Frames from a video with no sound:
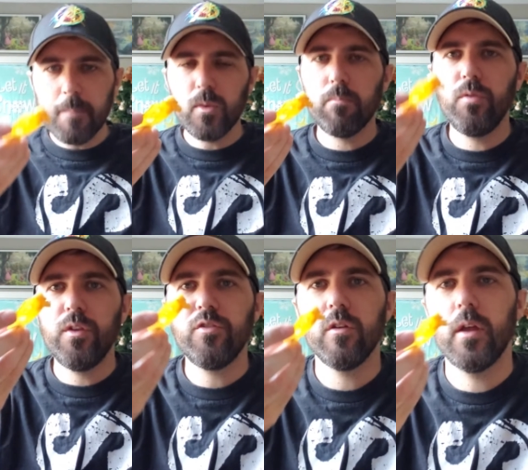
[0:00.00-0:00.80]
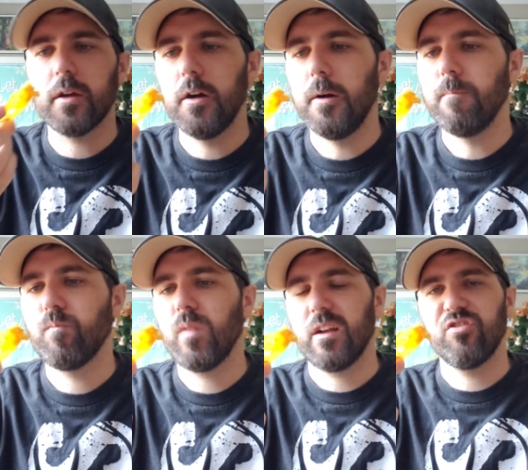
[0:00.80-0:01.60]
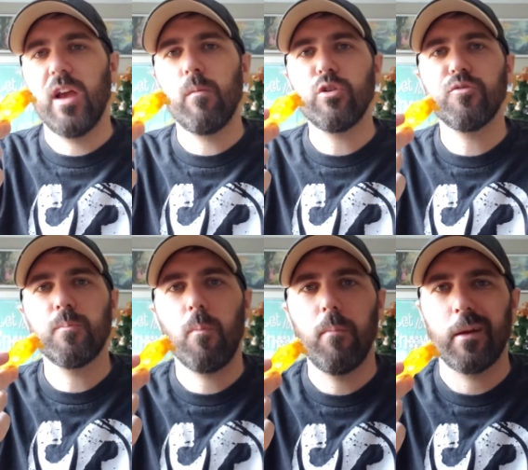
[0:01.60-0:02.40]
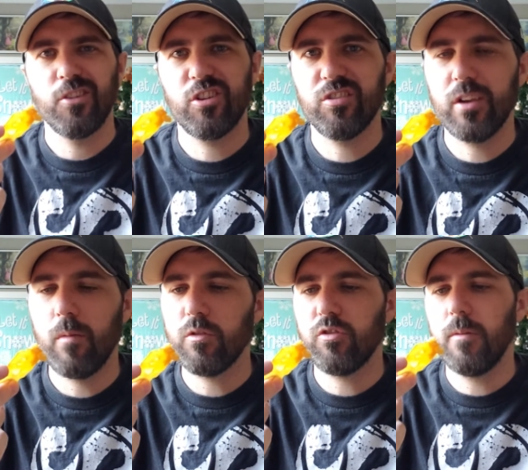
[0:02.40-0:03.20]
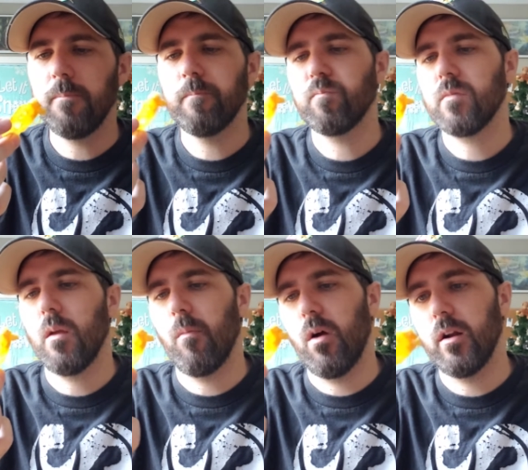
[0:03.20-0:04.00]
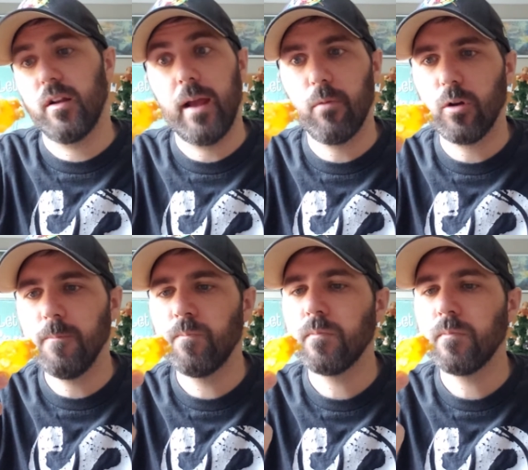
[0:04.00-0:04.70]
Put this on like a sandwich, like a chicken sandwich or something, a hamburger.